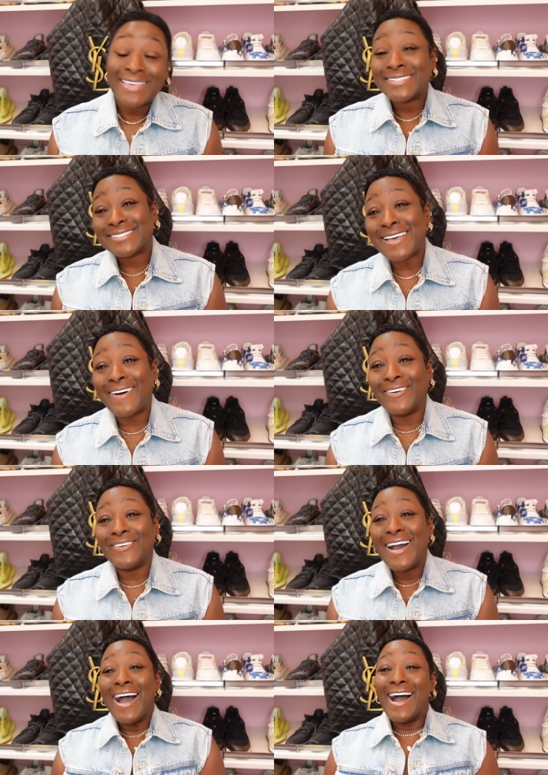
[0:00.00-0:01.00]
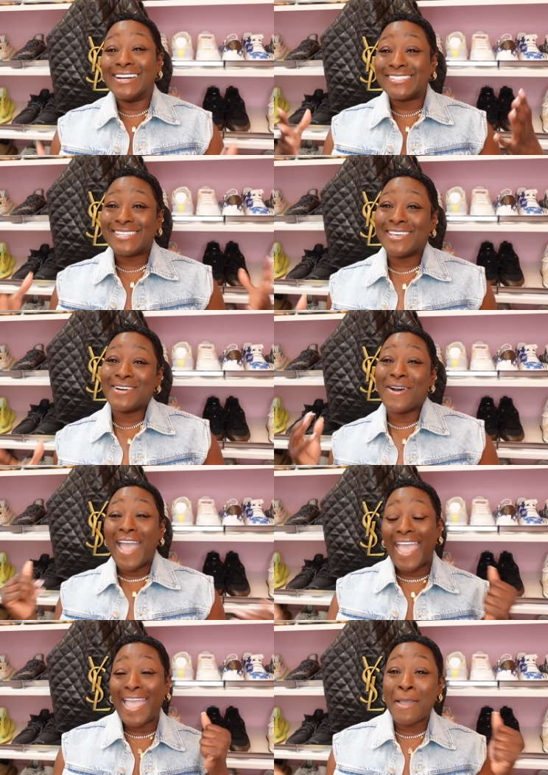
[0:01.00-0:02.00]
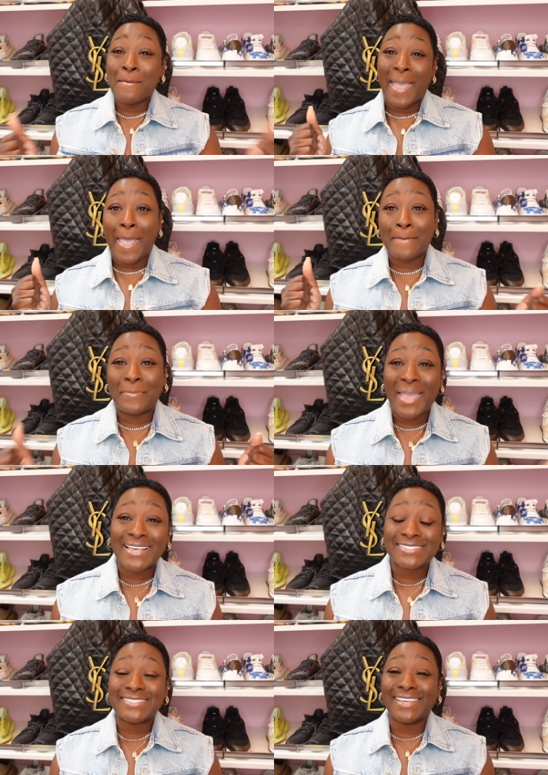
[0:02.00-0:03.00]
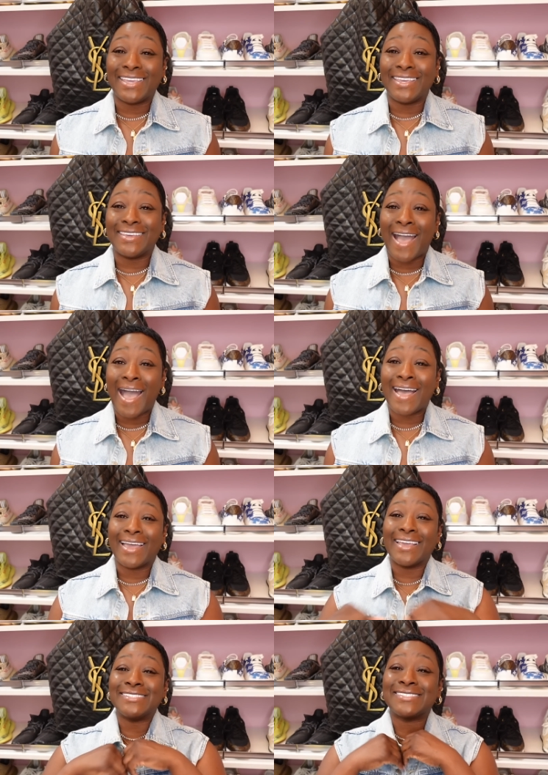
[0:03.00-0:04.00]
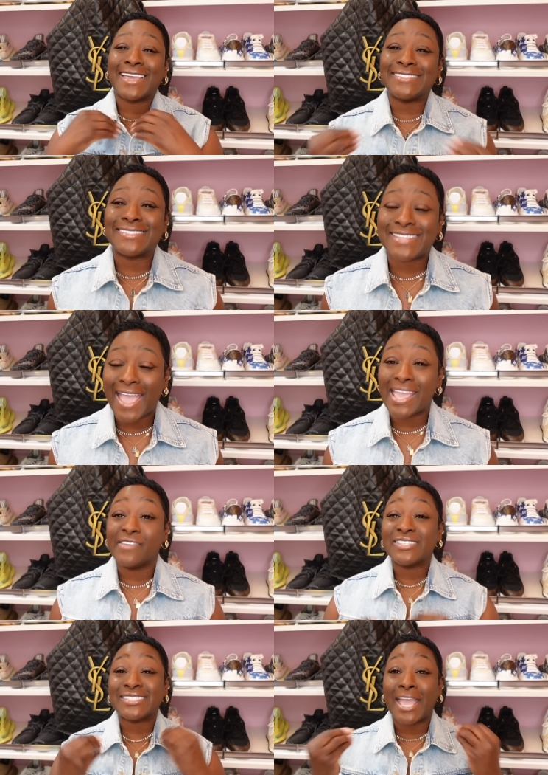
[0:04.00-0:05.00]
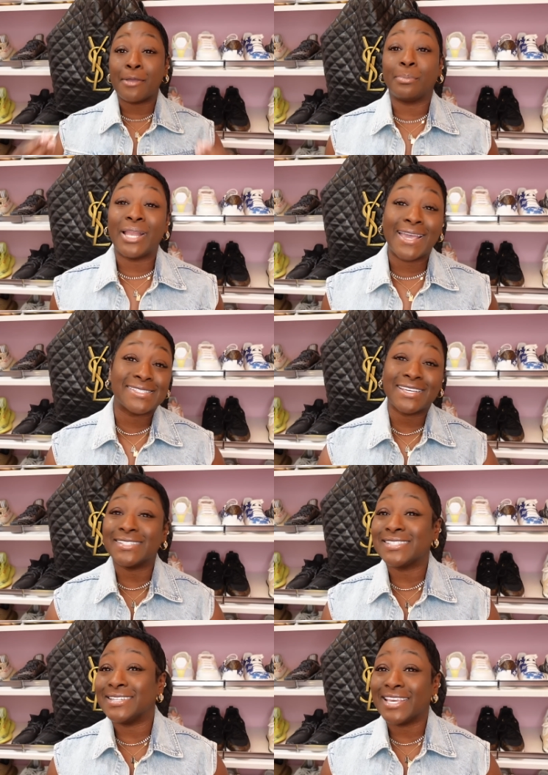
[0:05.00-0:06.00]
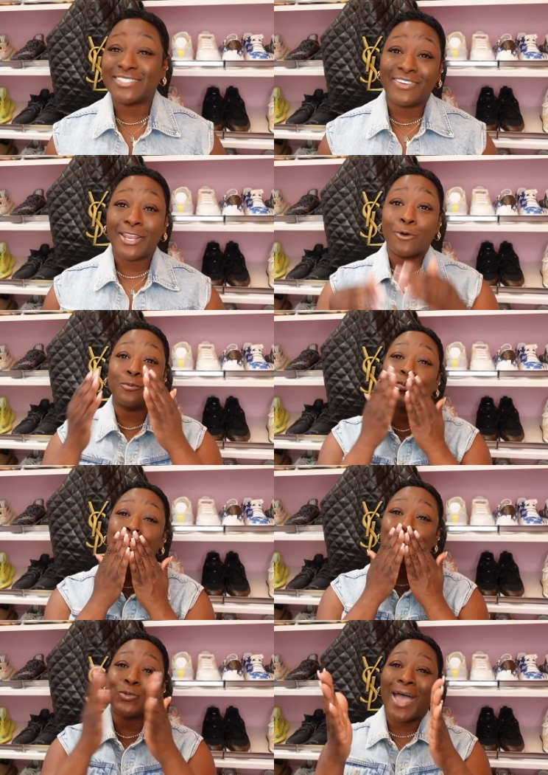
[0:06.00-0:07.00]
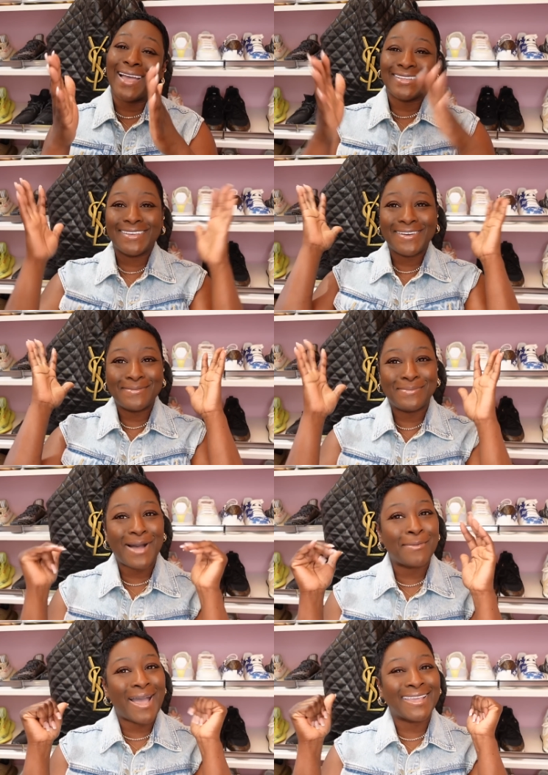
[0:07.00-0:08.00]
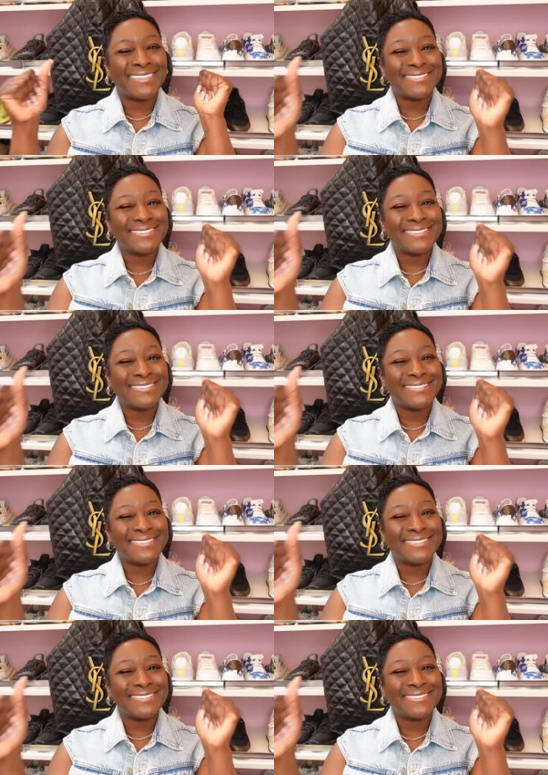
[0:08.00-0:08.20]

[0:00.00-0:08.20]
So until handbag bestie, guys, stay safe, stay blessed. Until next video, bye bye.